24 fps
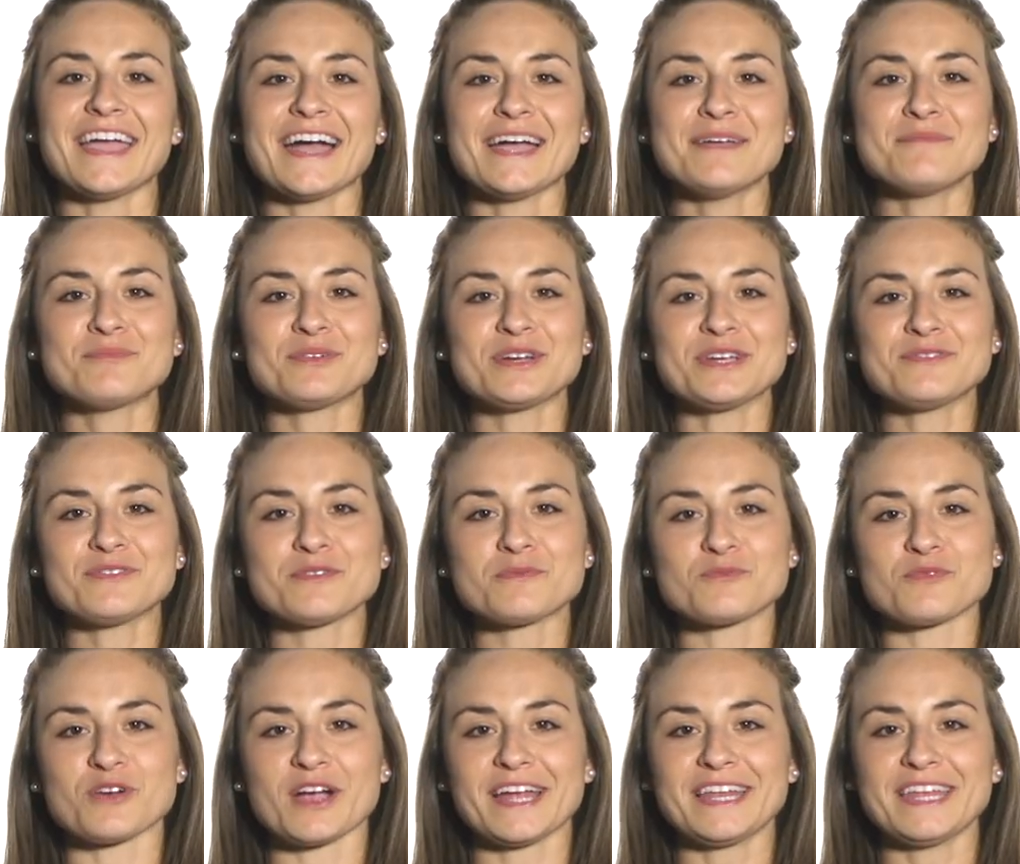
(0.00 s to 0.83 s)
I'm Bree
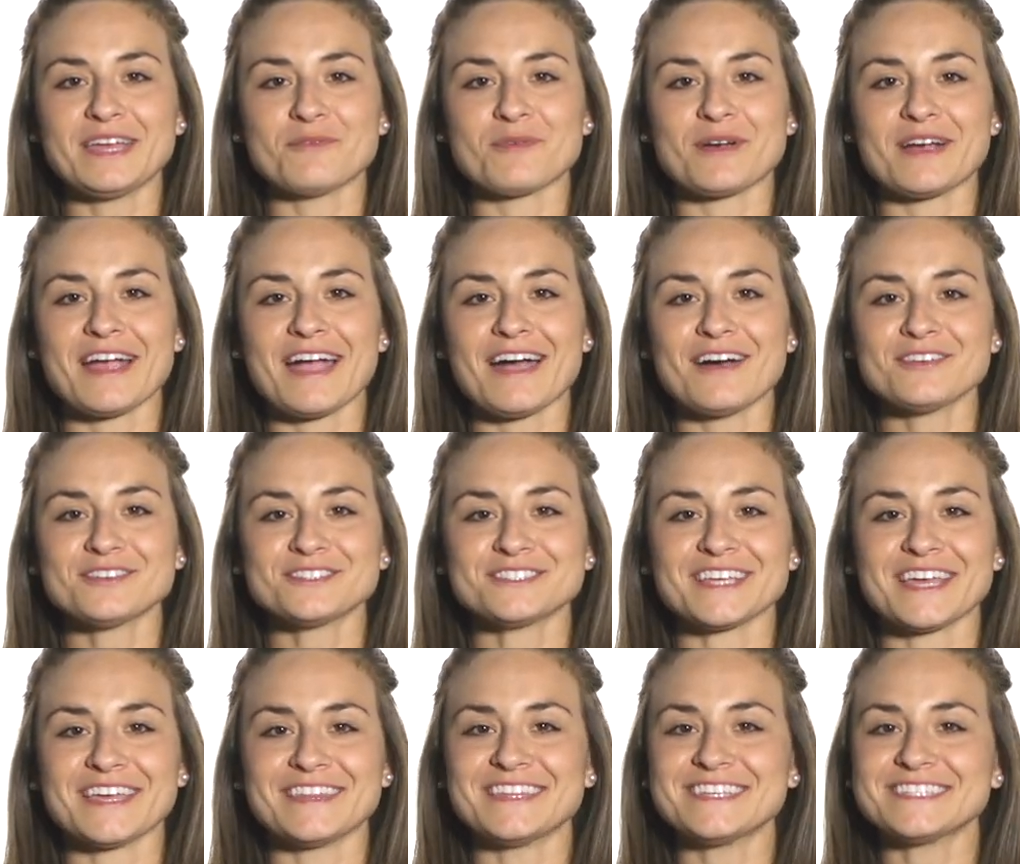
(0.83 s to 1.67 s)
from Riding
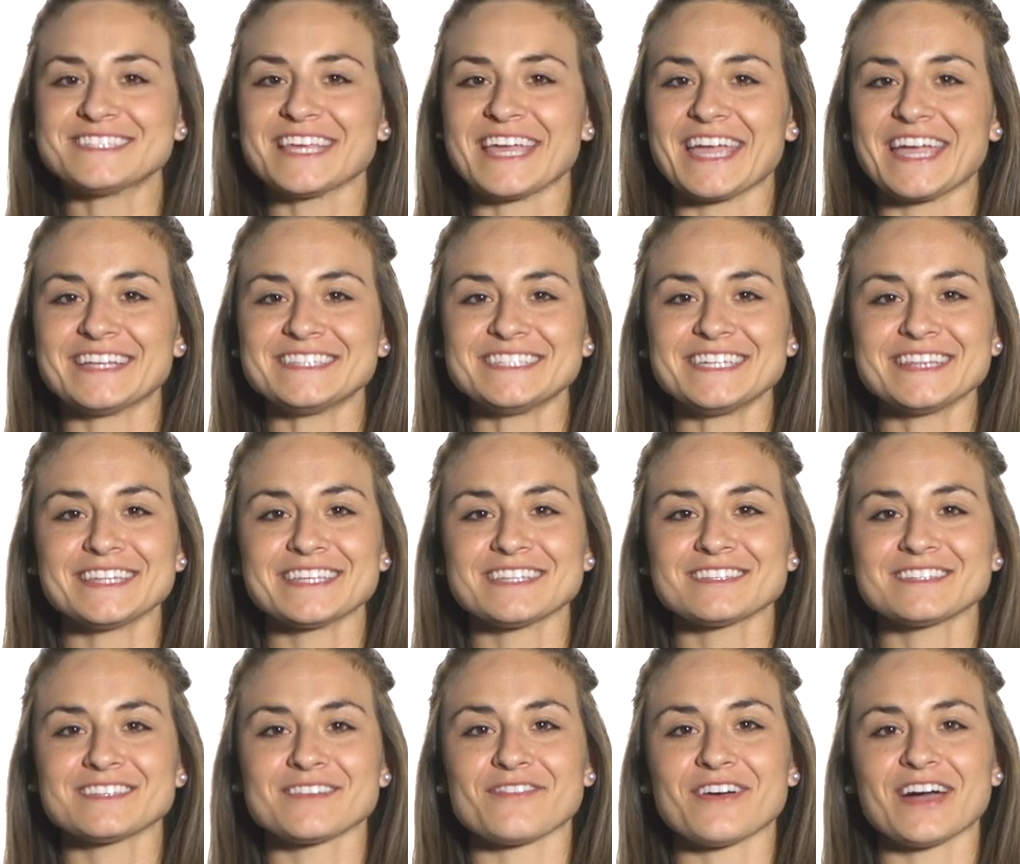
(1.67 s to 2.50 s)
Warehouse, and this handy
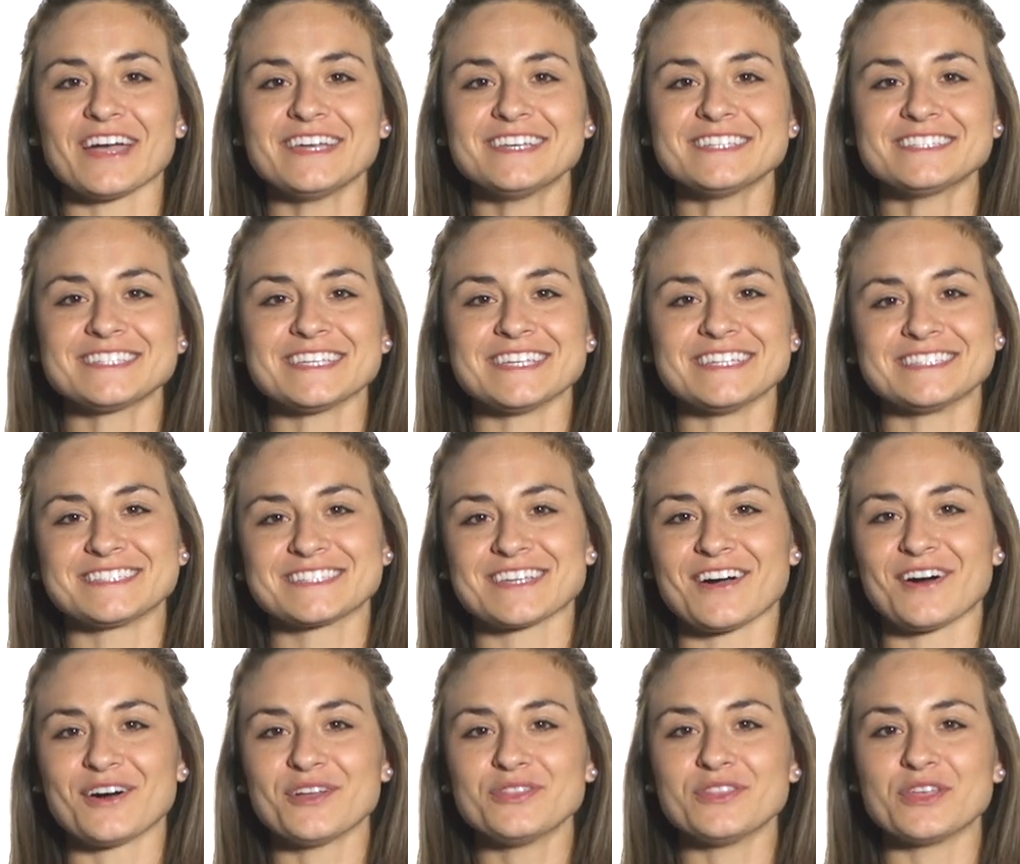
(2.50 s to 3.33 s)
little device is
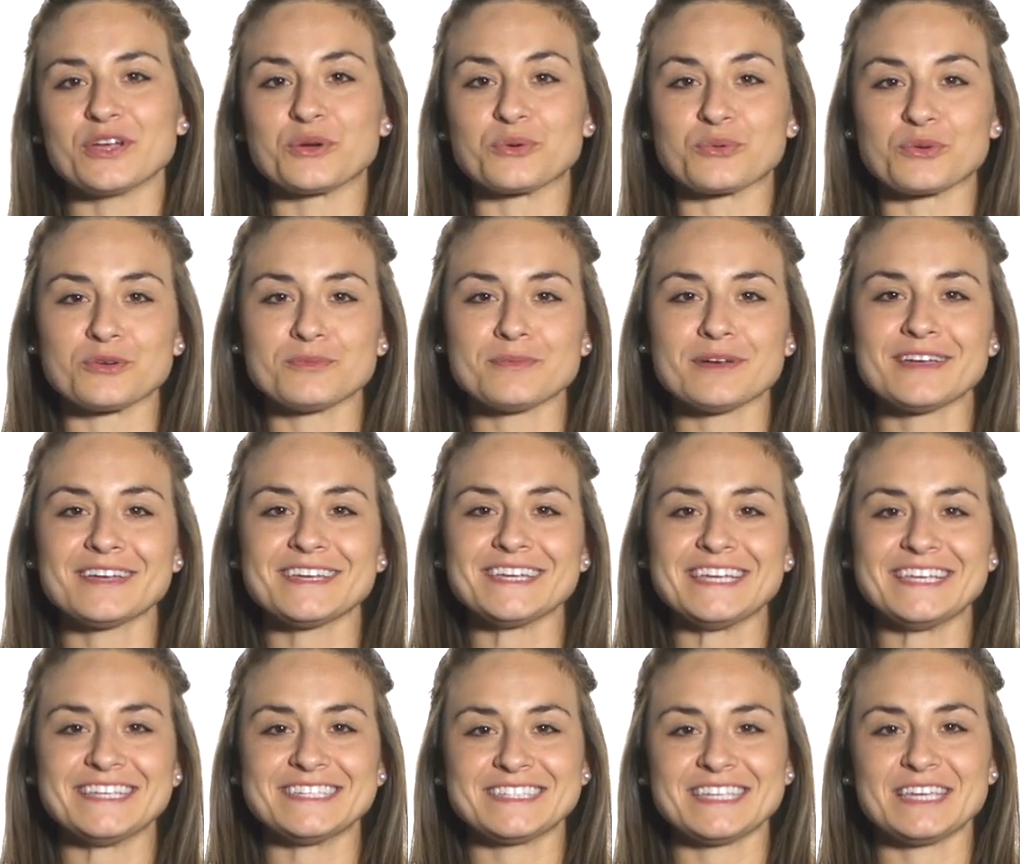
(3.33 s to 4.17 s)
called the Grooma
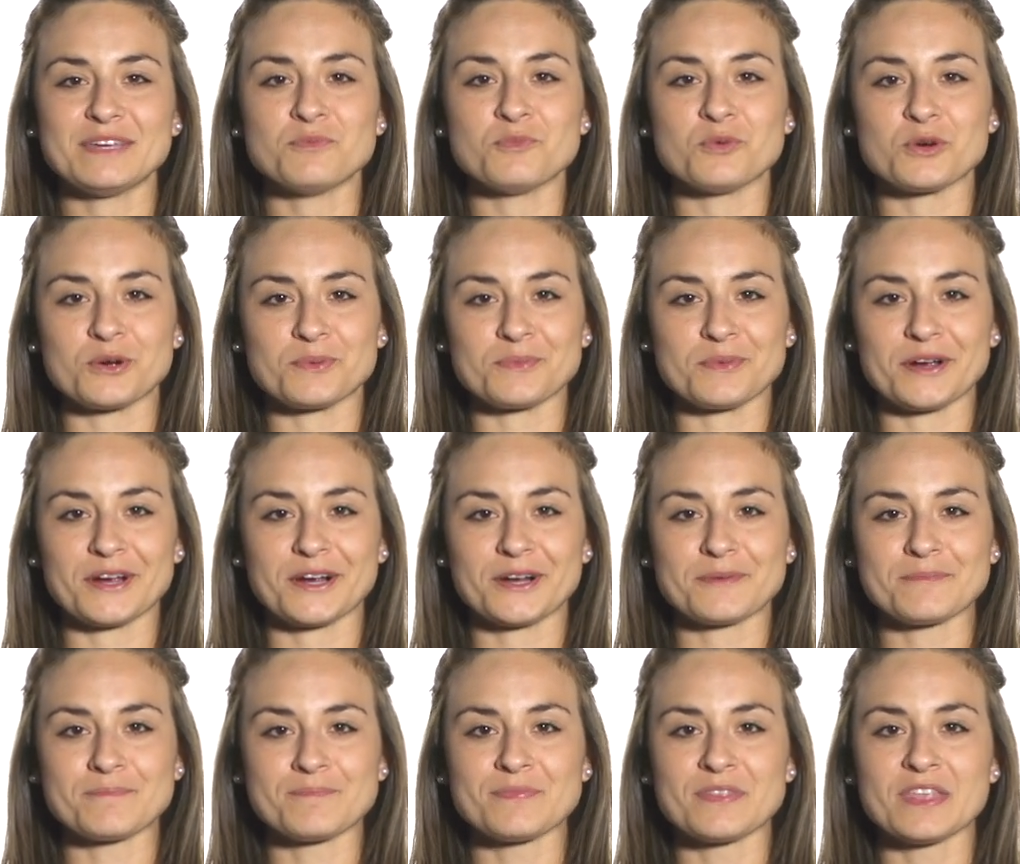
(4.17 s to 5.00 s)
Easy
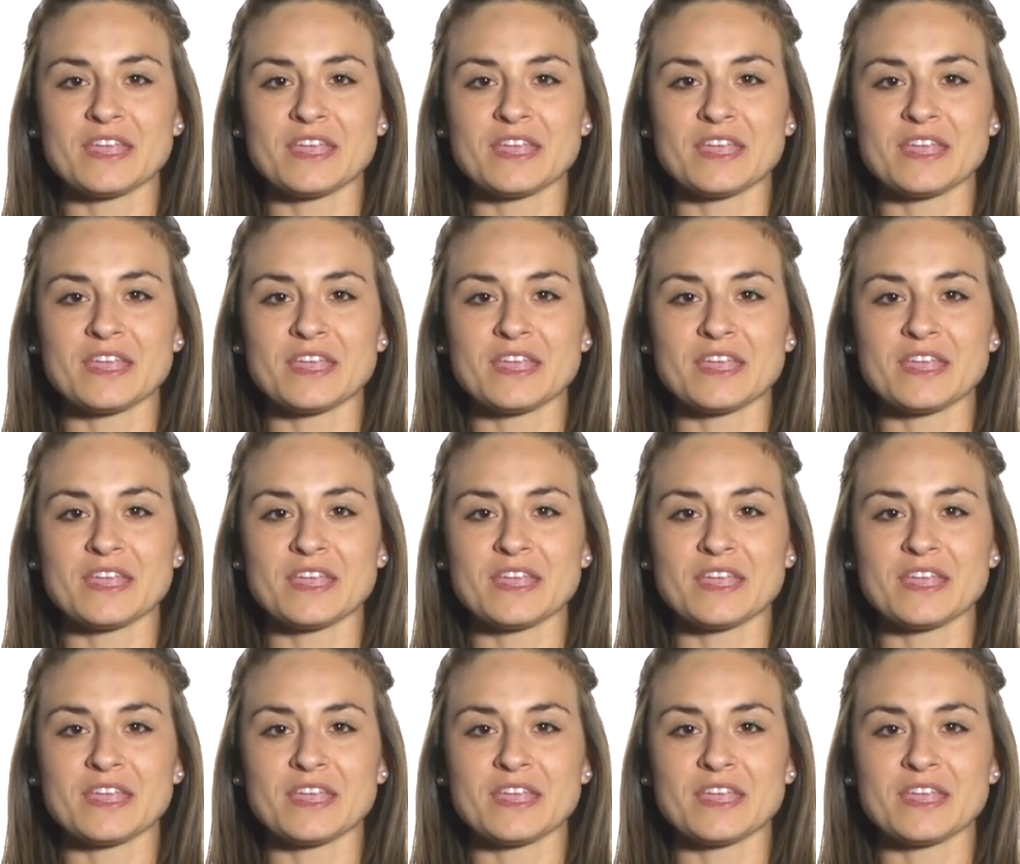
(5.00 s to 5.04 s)
Wormer.